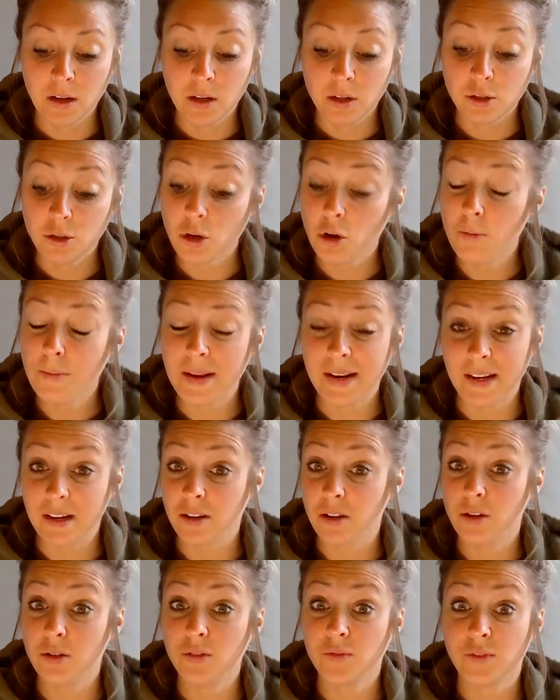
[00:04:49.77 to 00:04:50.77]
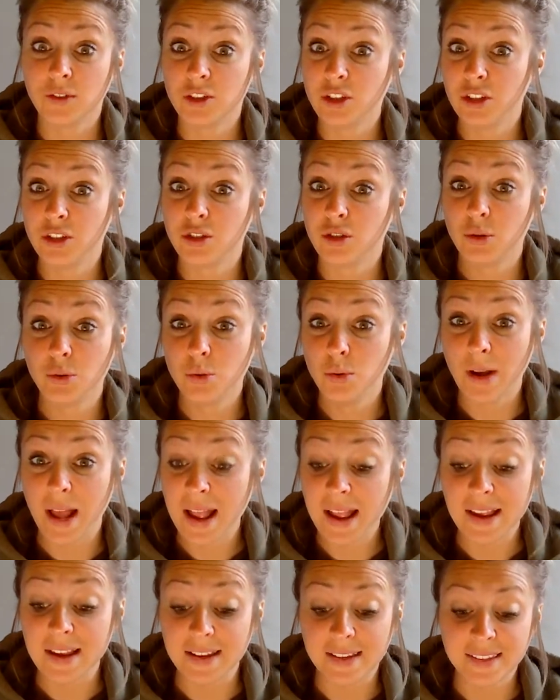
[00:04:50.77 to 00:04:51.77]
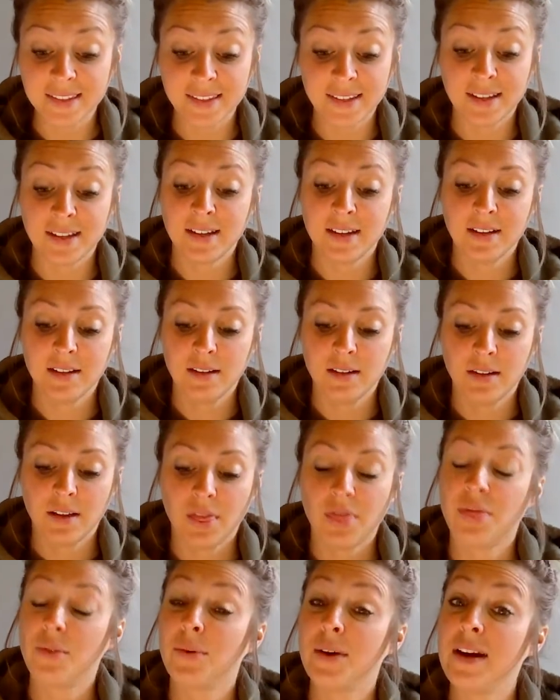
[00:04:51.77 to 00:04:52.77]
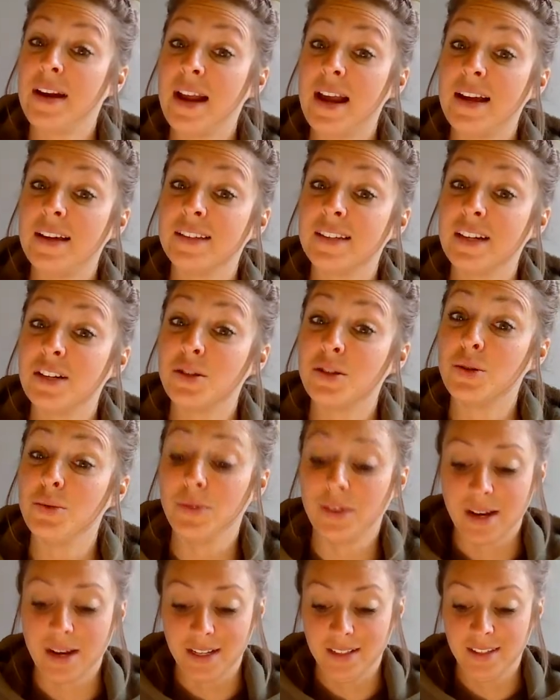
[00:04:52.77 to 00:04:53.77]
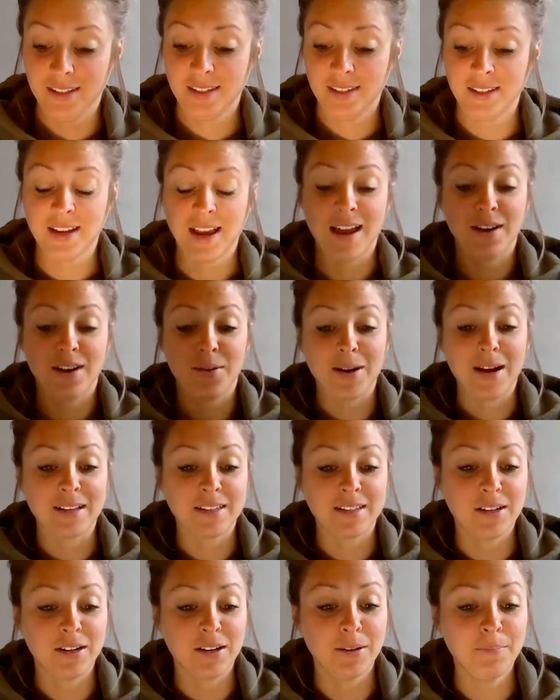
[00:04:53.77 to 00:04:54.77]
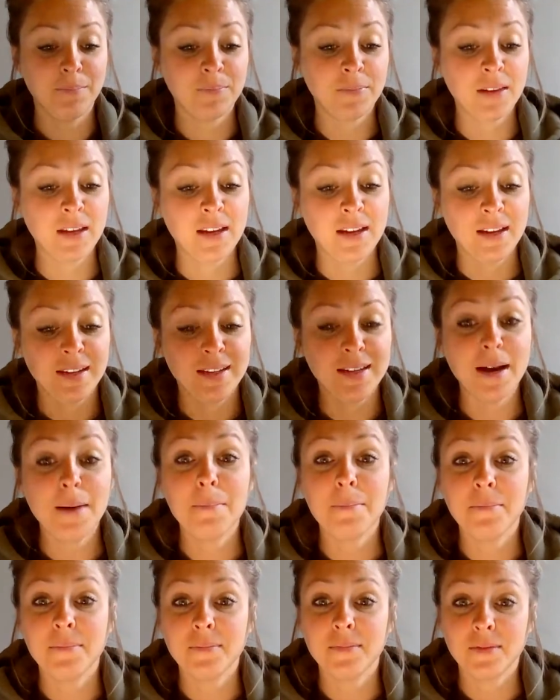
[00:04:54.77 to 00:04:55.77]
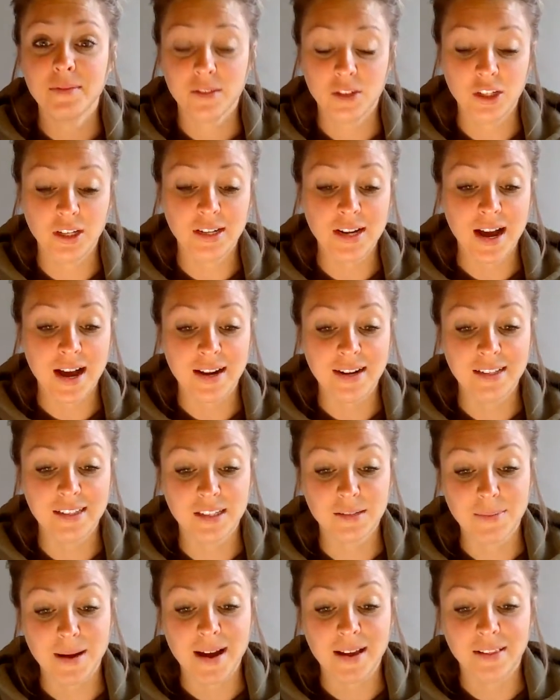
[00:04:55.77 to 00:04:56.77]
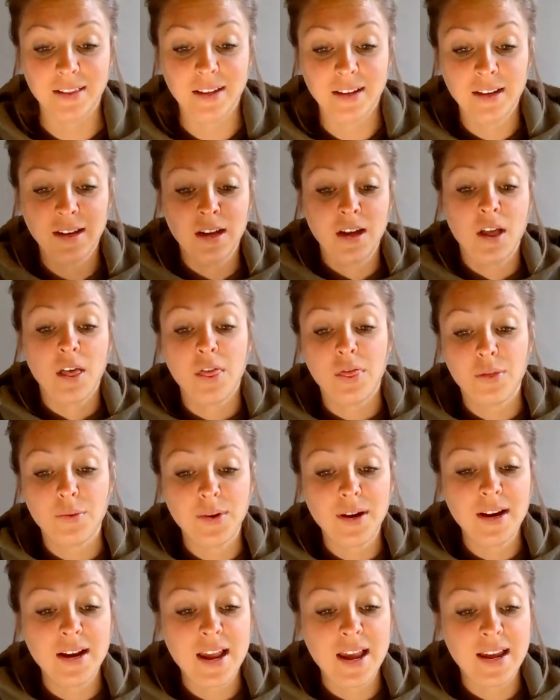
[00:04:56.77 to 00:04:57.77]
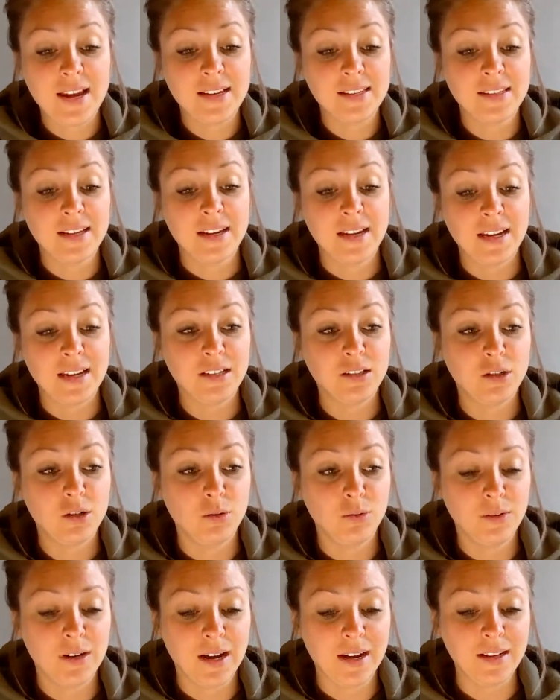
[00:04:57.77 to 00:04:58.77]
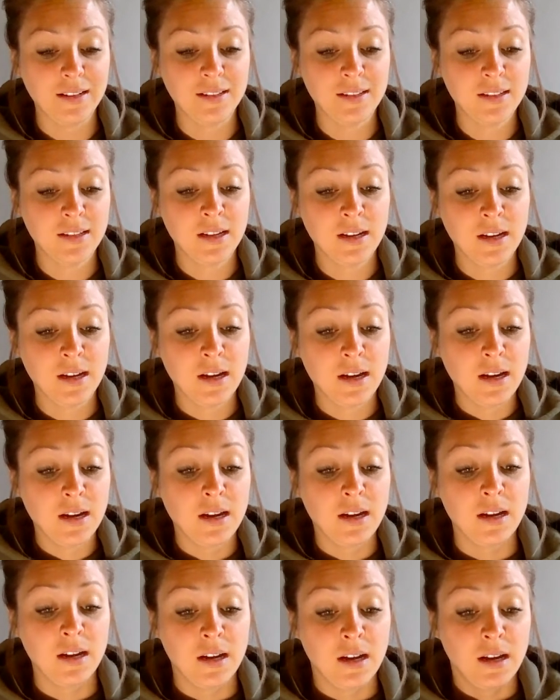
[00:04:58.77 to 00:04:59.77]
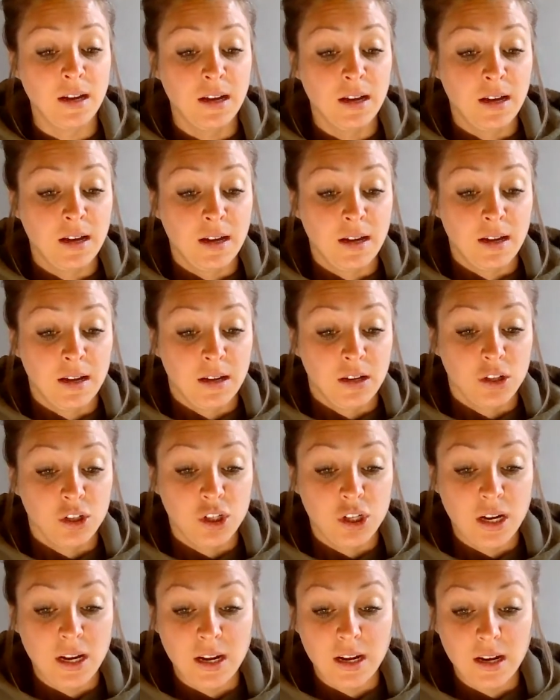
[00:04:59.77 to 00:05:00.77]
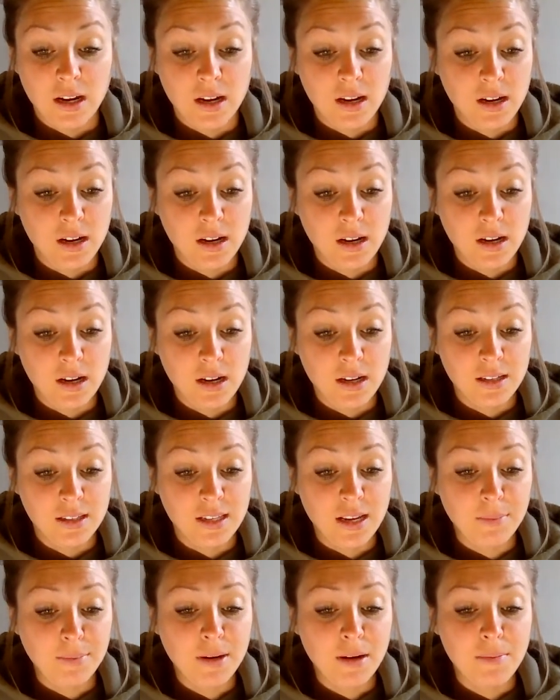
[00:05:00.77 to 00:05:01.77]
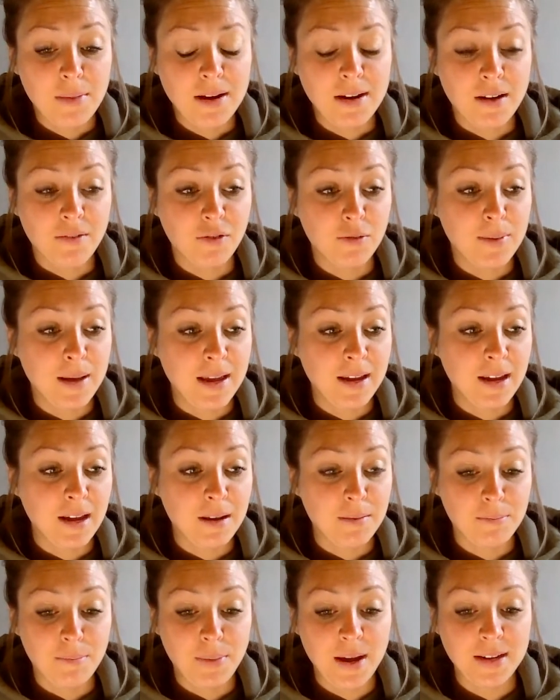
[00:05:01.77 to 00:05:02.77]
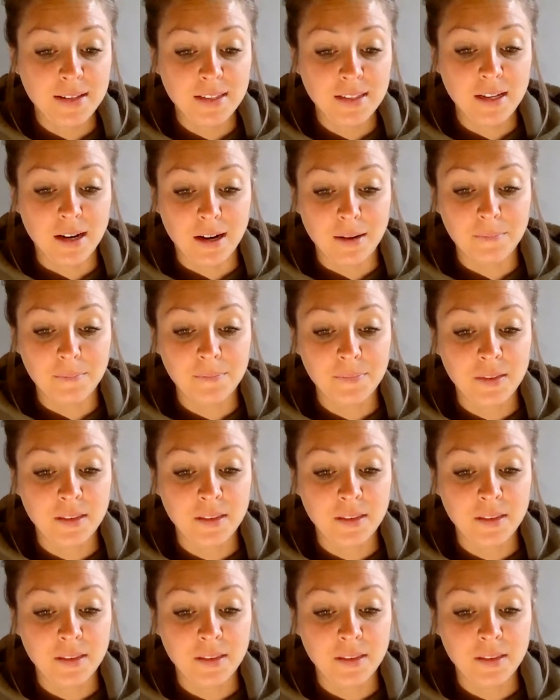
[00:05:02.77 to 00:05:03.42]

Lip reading: So many clothes for just 2 days. 3 days and 2 nights, I corrected her. Yep, she nodded, smiling. 3 days and 2 nights. She zipped up my duffel bag and picked it up.